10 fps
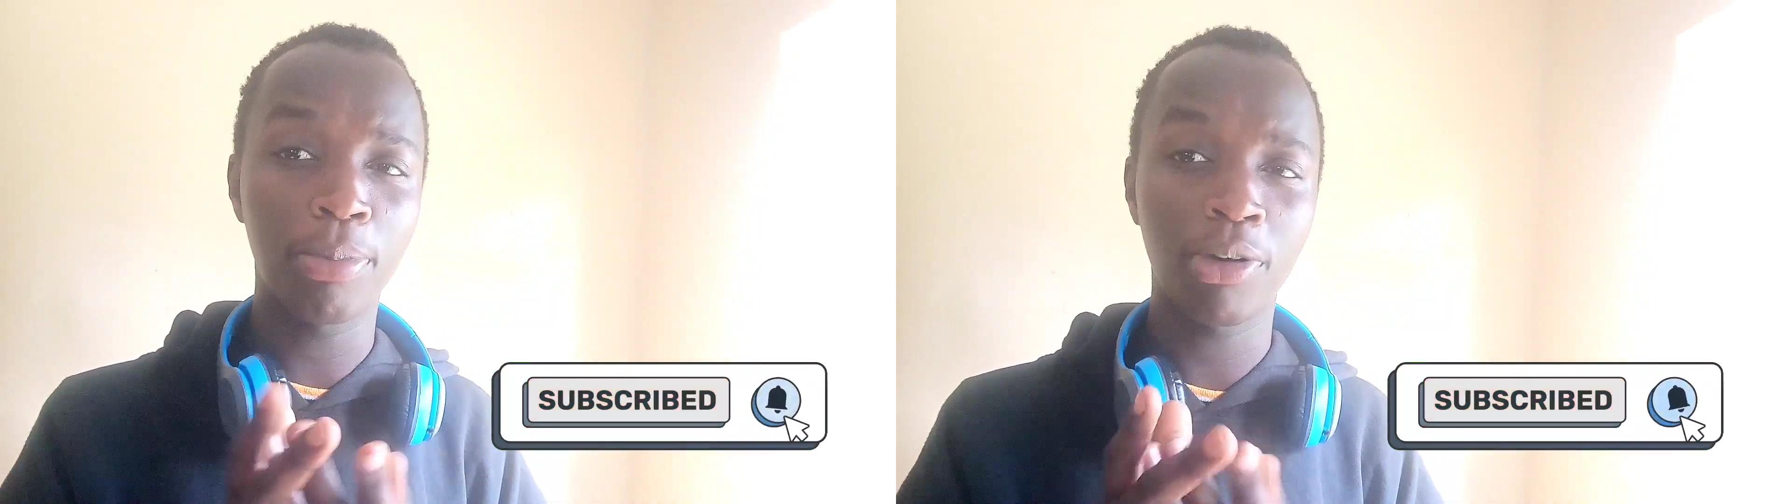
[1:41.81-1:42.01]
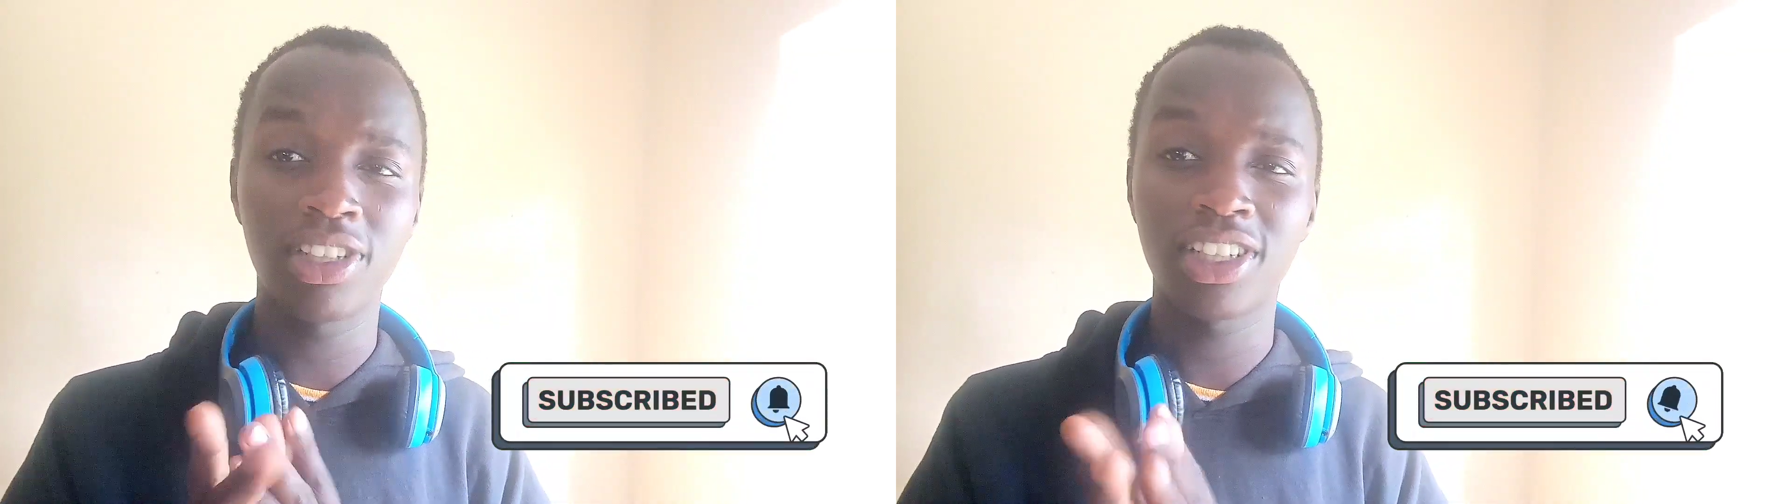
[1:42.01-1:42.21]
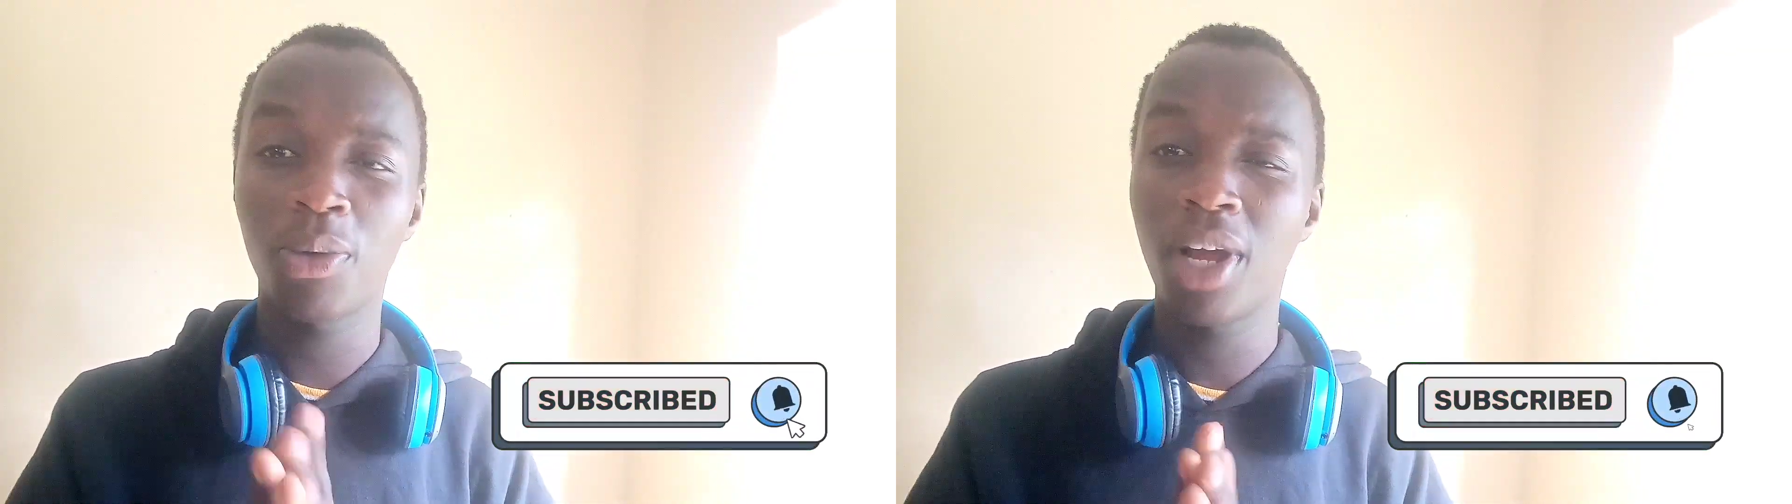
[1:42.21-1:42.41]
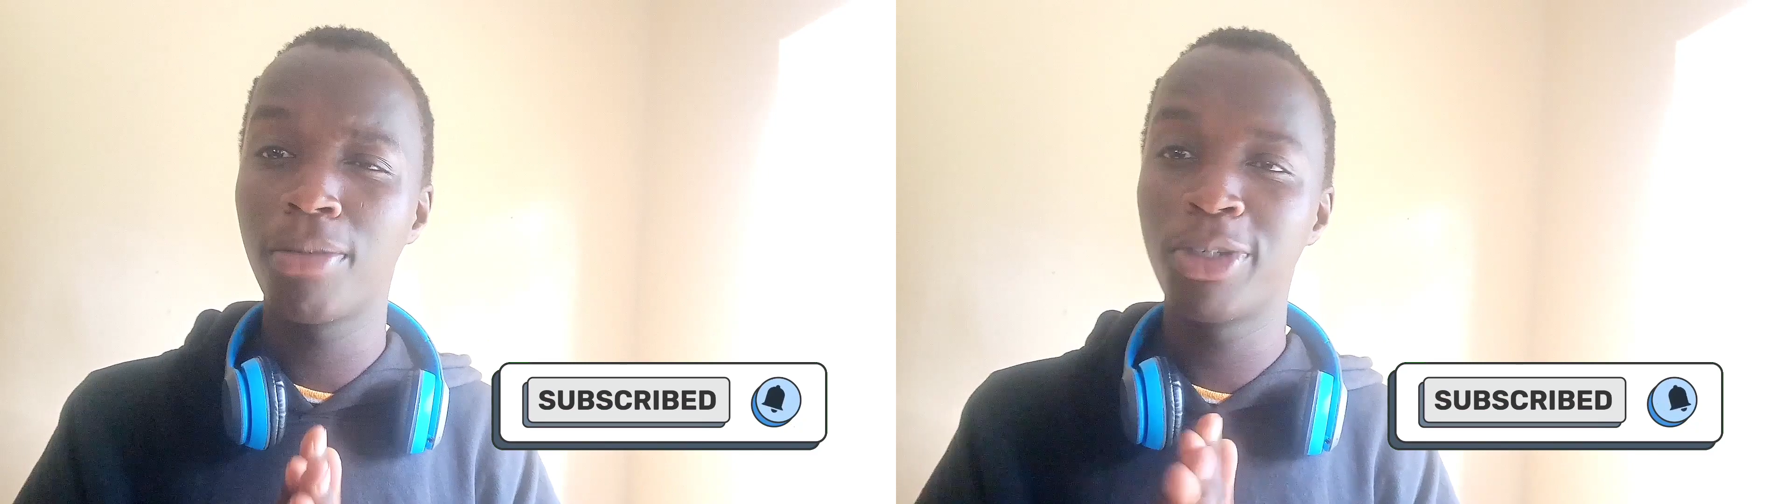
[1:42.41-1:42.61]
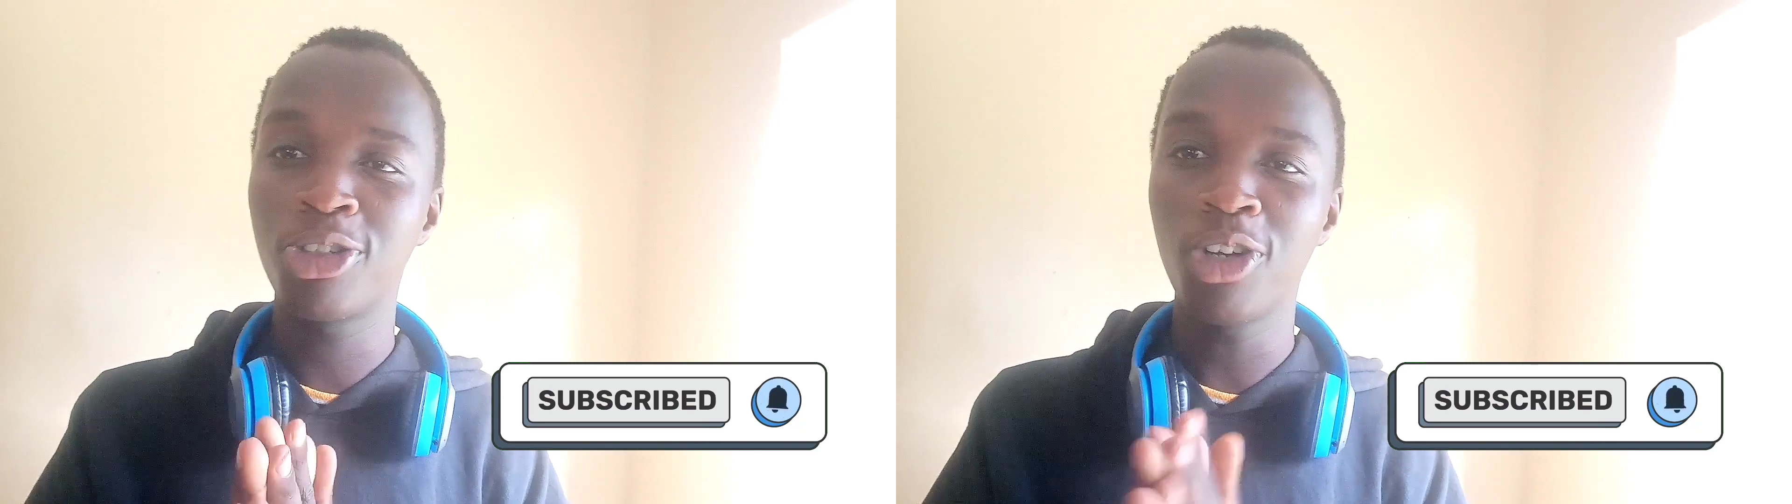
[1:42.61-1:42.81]
project where I'll
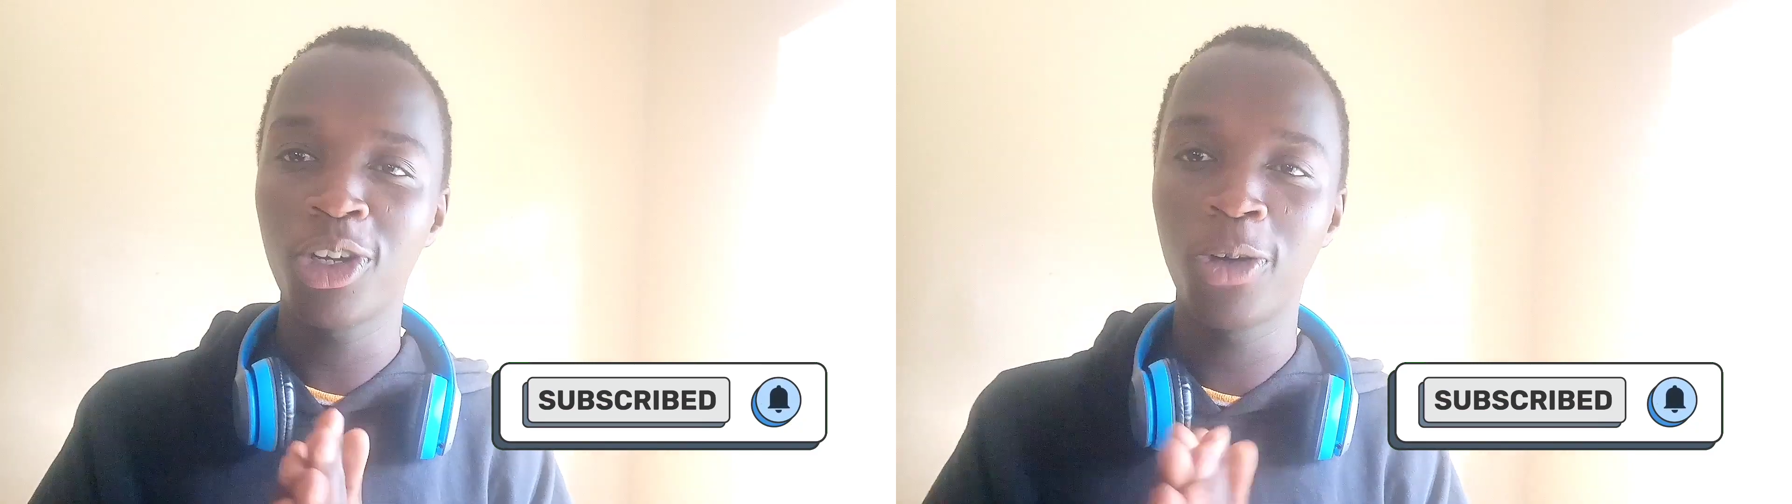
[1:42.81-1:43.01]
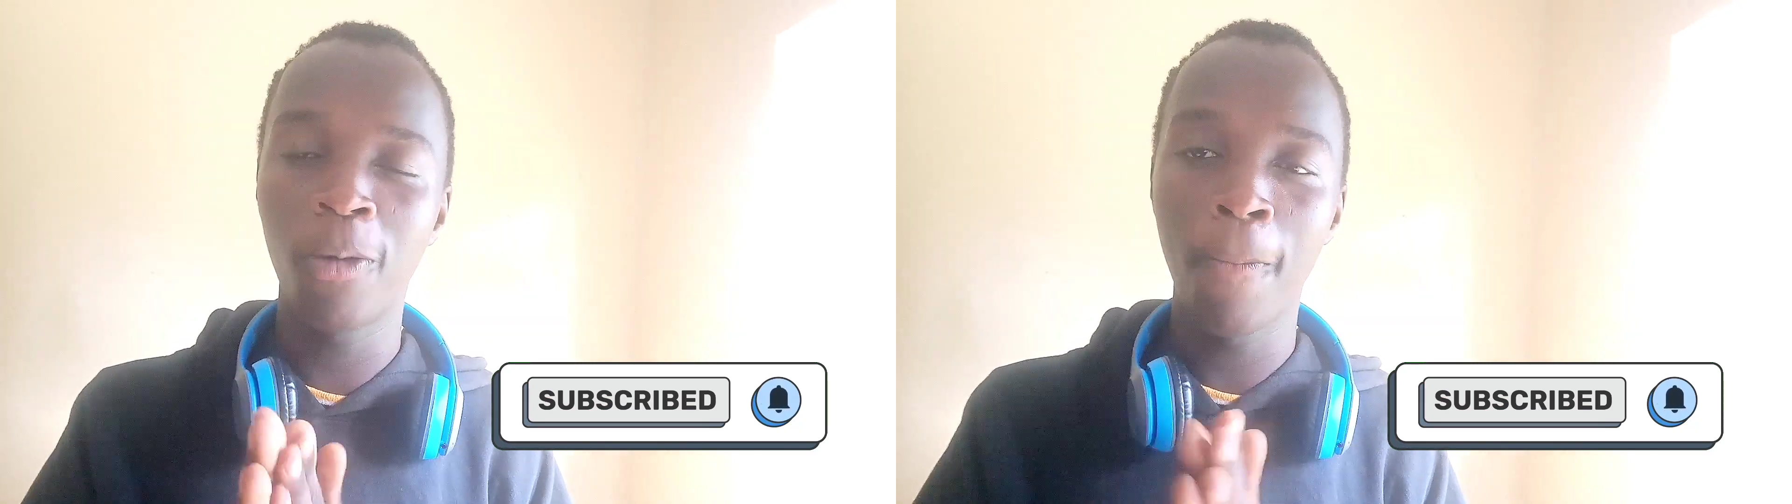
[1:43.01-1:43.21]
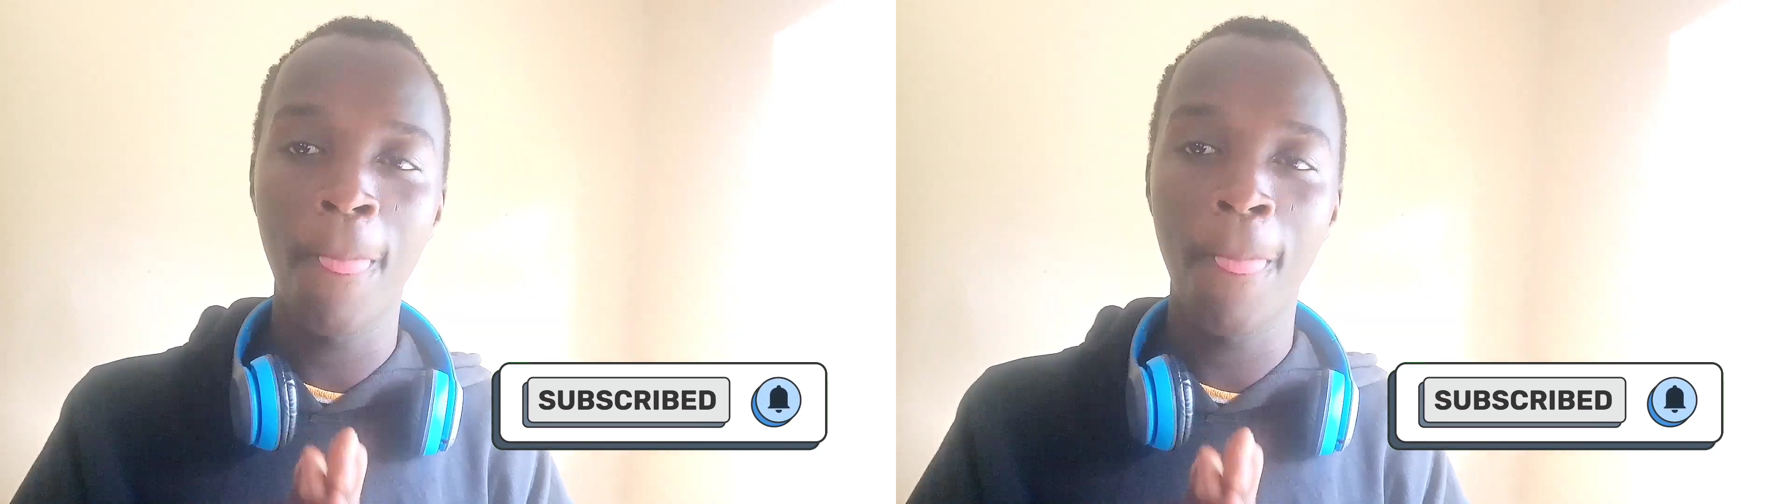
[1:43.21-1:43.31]
be showing you